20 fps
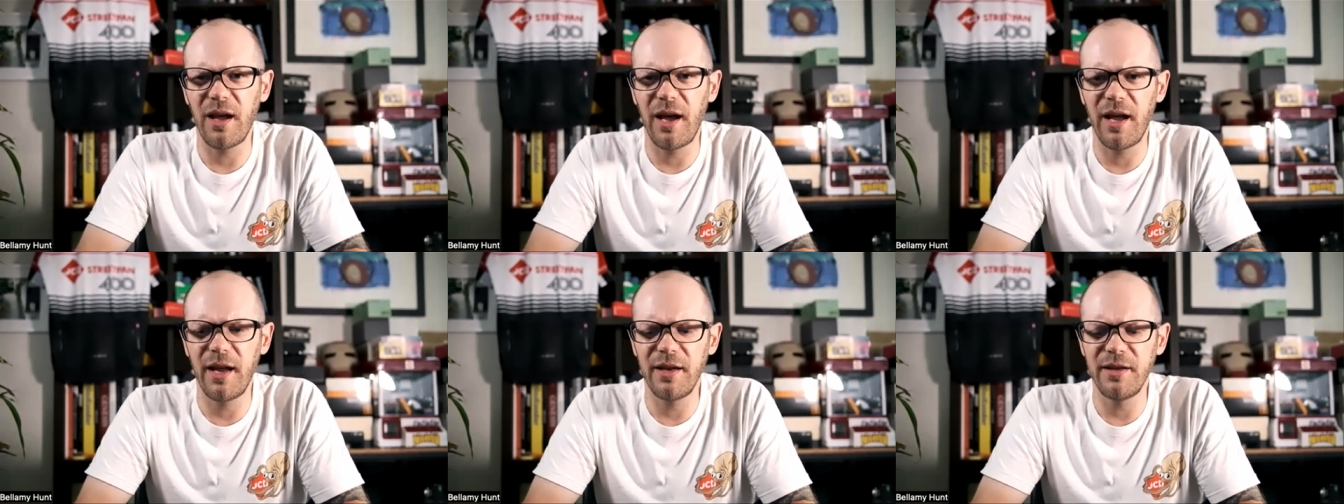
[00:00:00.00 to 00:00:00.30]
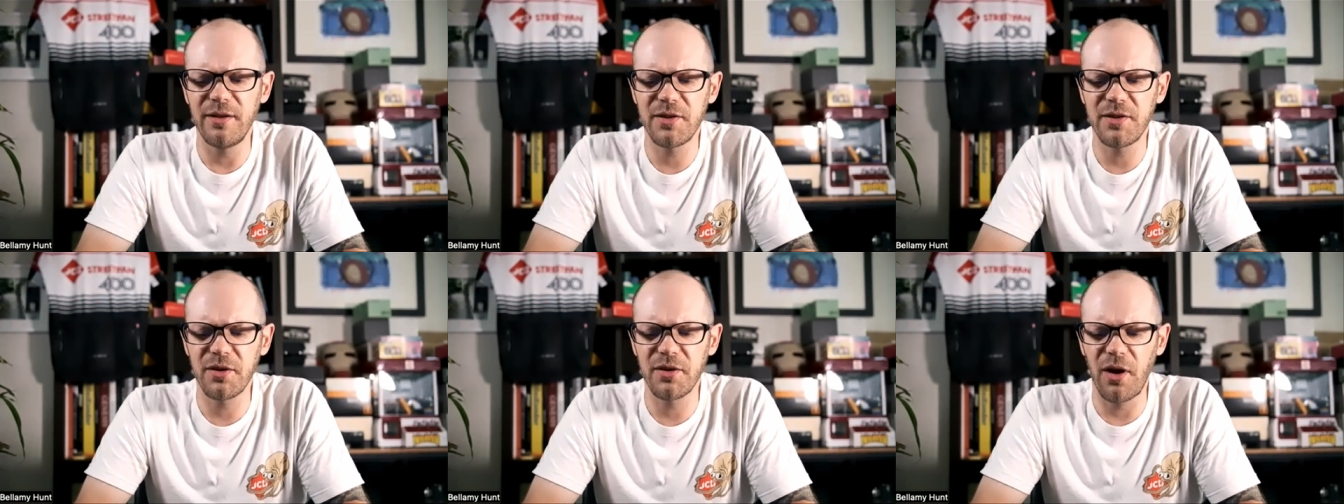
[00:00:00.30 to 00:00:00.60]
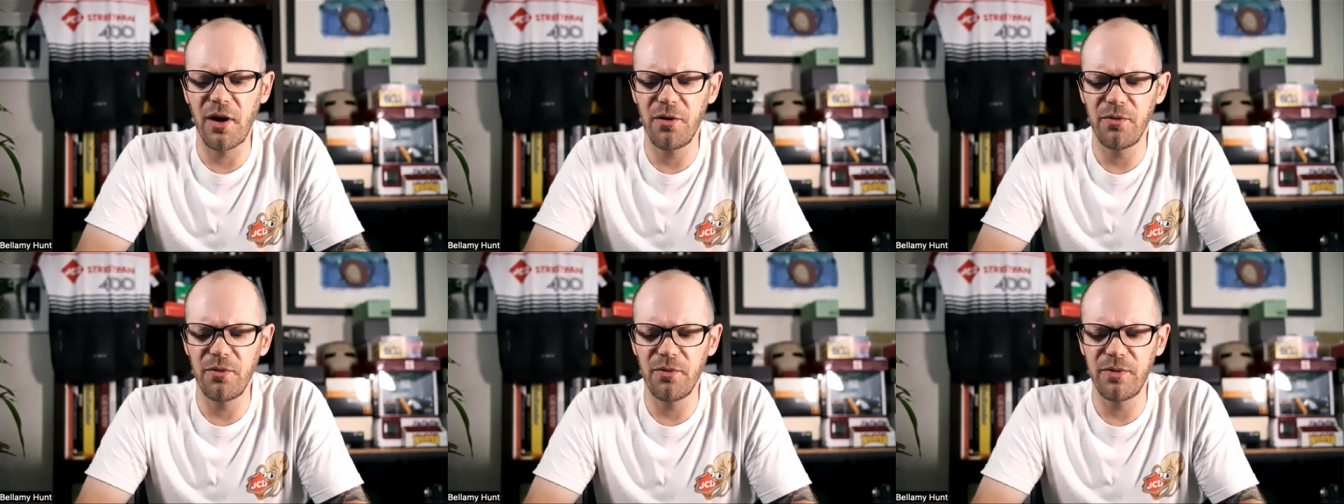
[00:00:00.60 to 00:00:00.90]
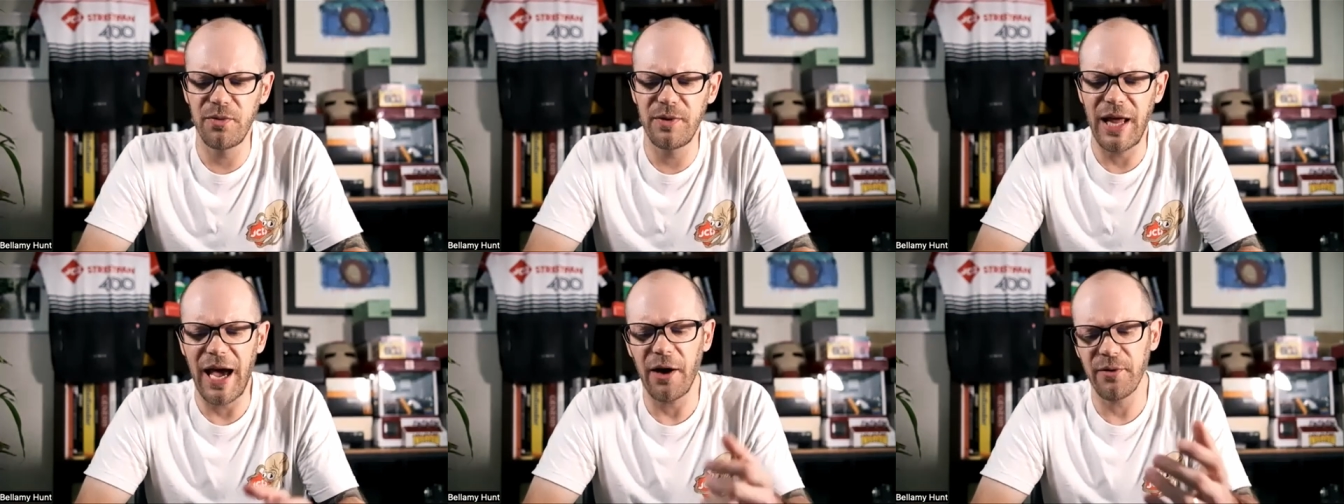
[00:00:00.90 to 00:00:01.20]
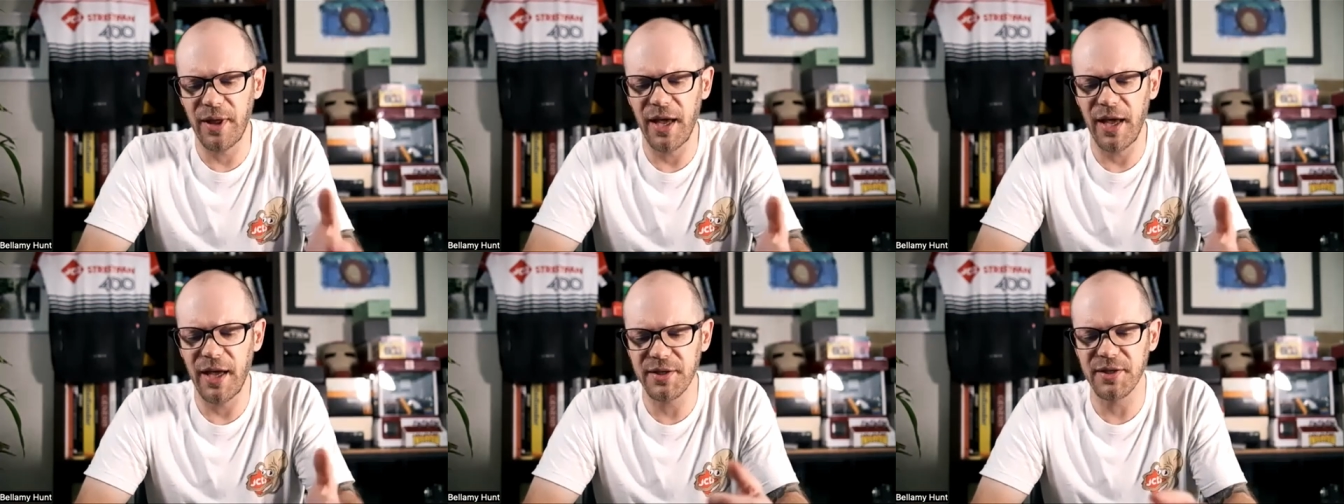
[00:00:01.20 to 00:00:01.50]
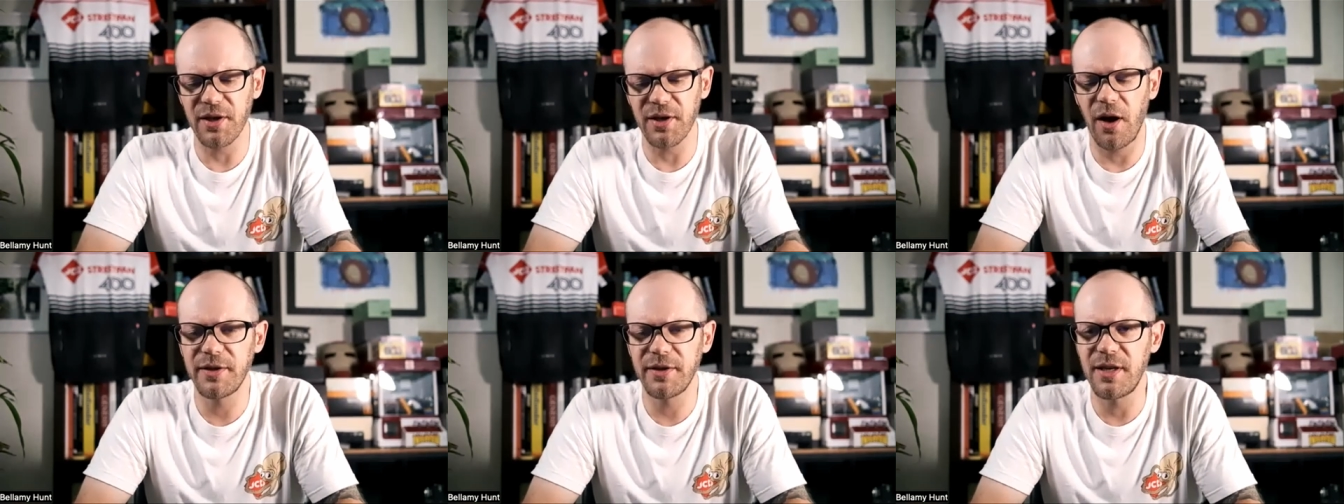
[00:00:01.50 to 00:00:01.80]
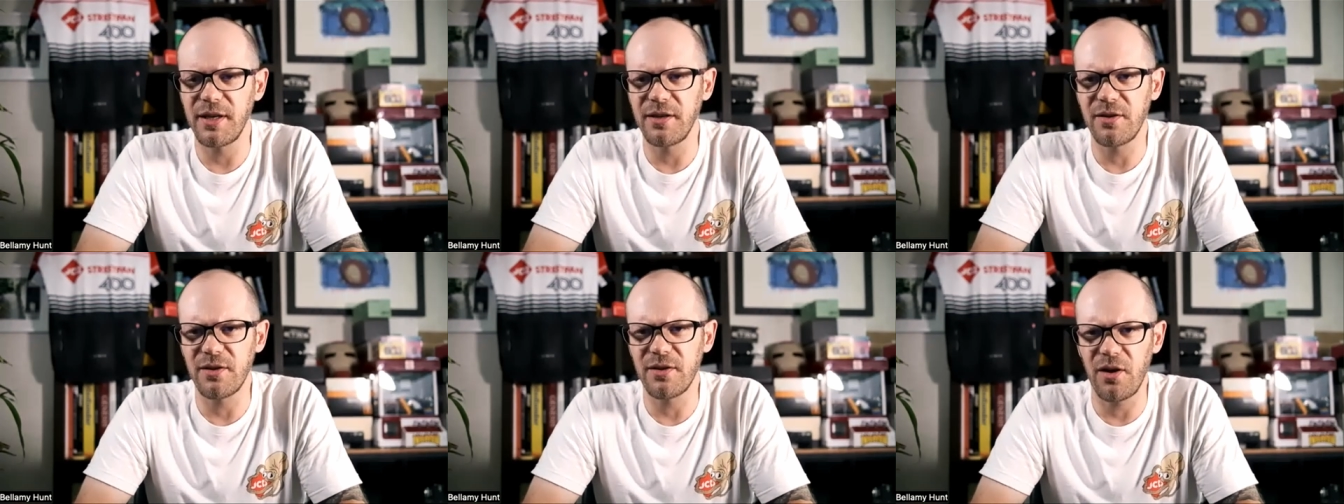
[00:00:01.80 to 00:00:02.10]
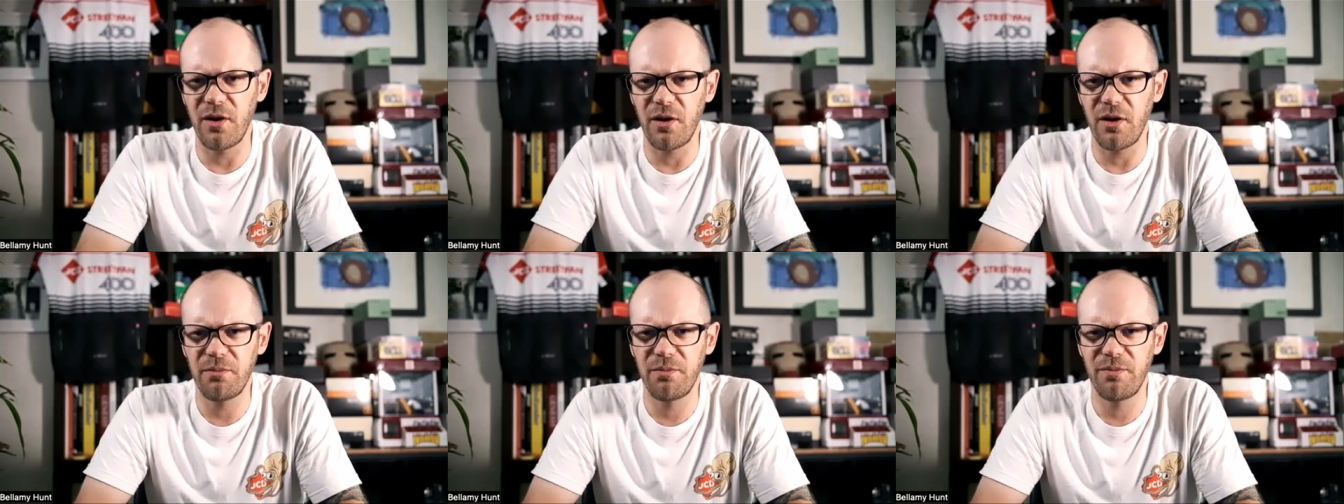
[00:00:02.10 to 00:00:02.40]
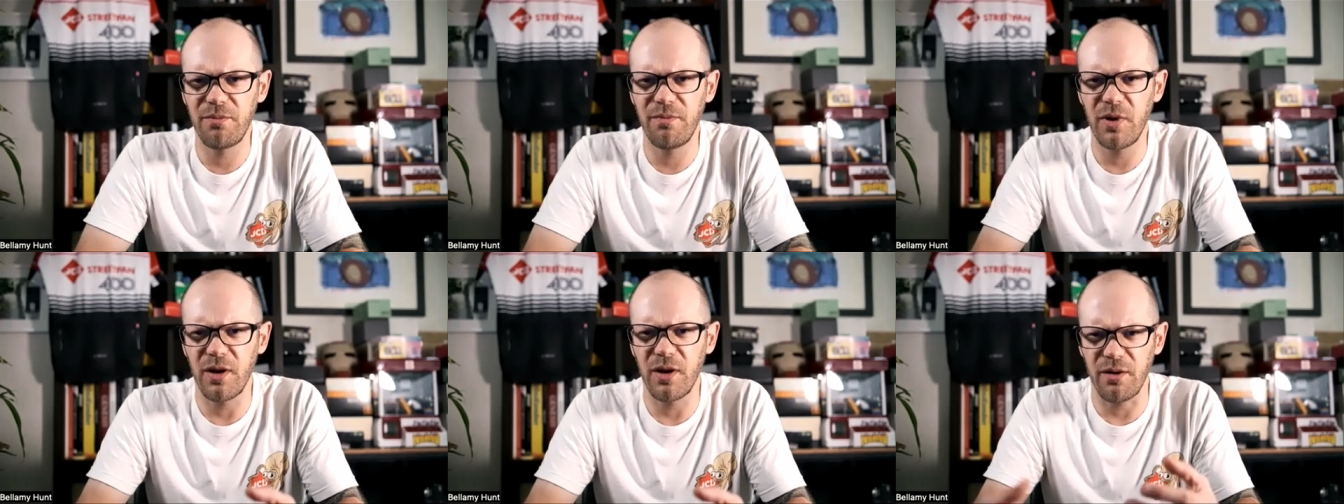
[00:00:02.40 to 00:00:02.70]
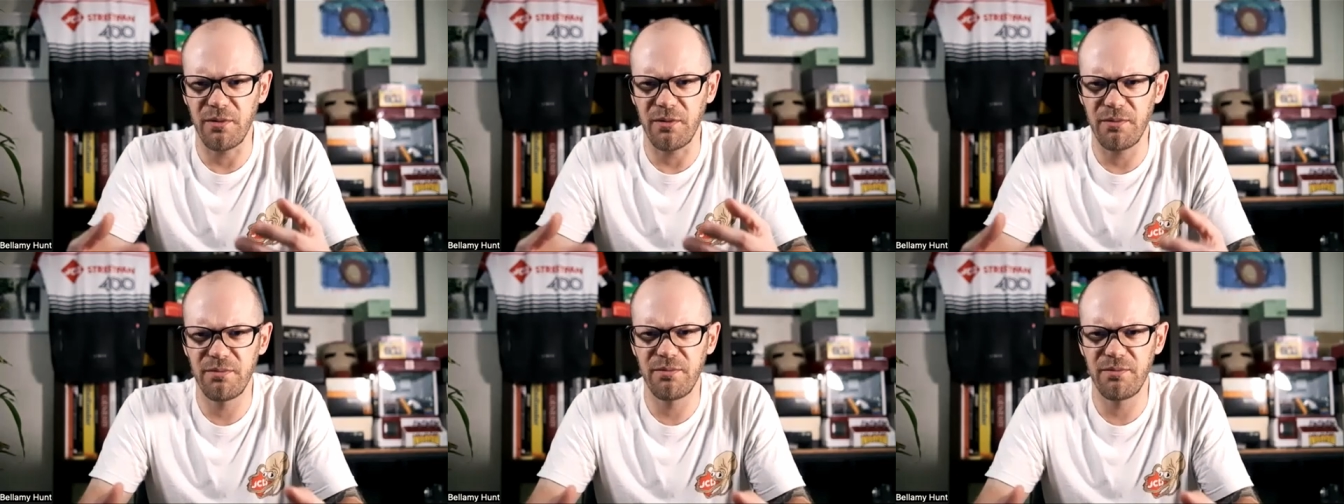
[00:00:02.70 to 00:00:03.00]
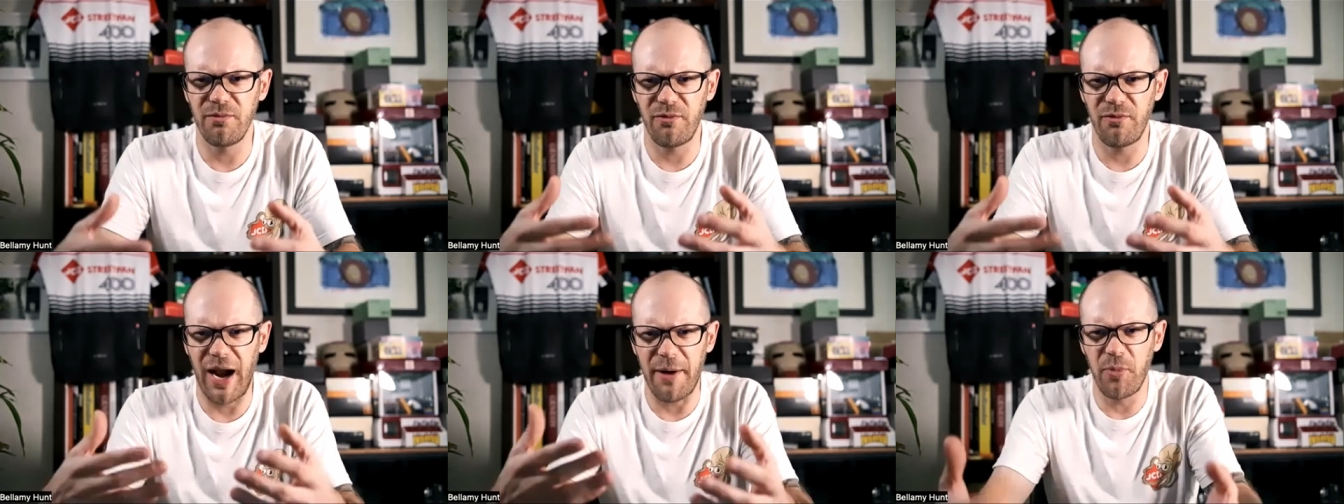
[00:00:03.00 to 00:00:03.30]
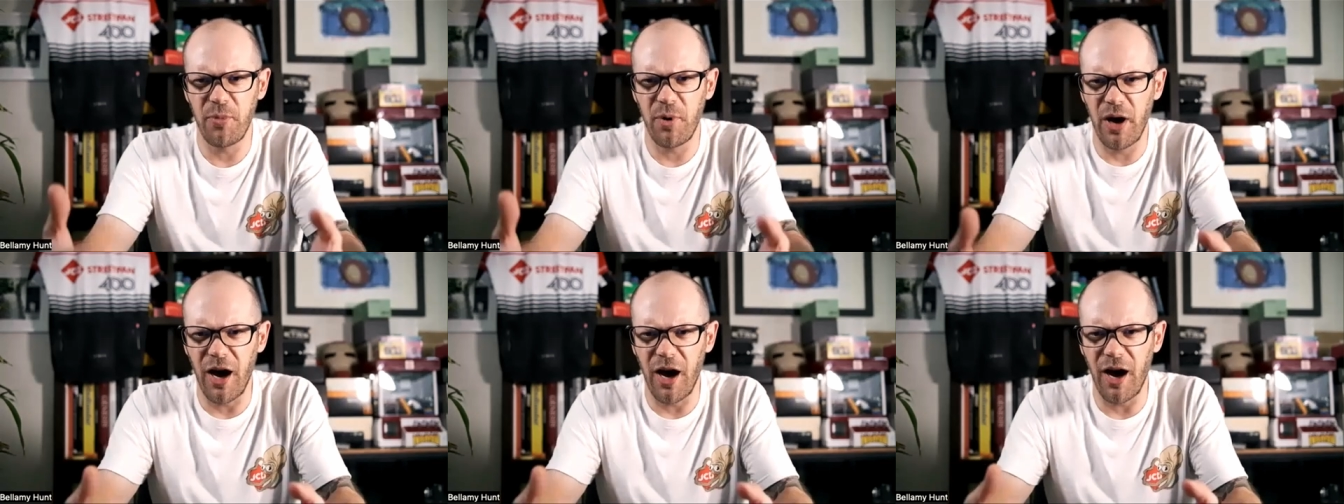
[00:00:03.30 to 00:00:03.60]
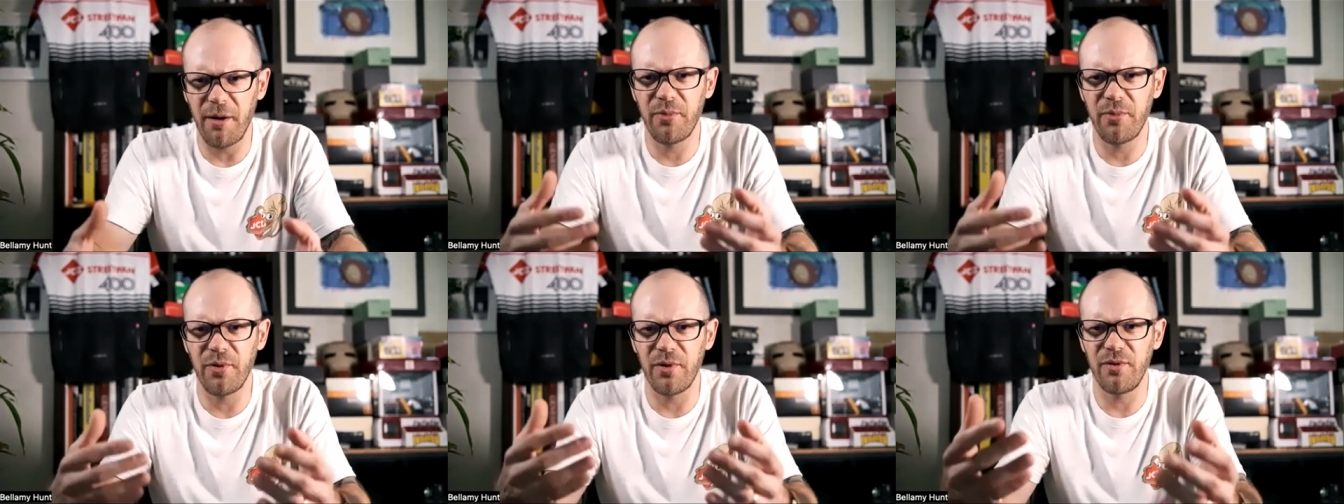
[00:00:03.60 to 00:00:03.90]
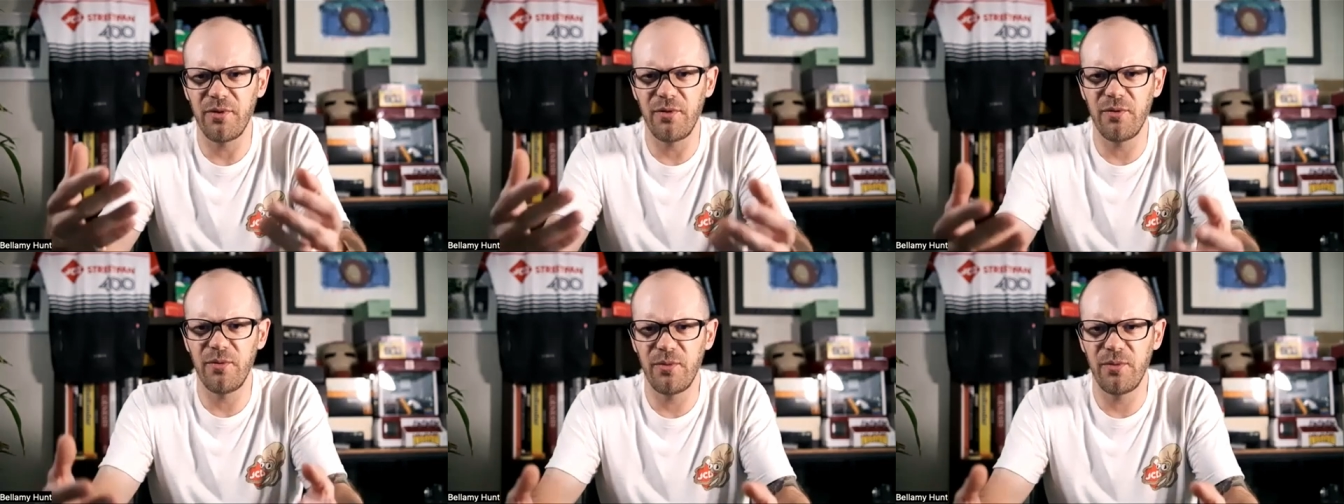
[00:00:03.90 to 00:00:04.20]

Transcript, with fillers: and so now they're starting to you know ramp up, and